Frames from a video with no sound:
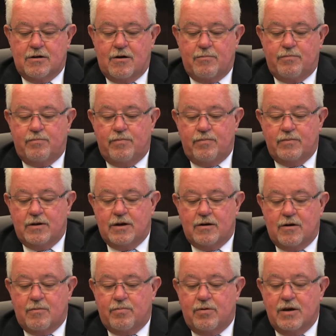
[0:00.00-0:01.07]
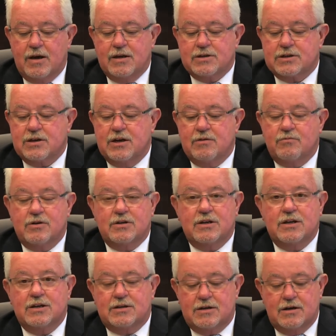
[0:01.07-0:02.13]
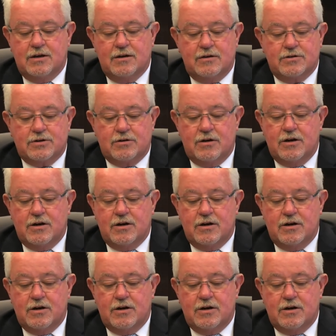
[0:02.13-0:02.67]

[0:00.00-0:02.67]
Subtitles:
our plan set with details,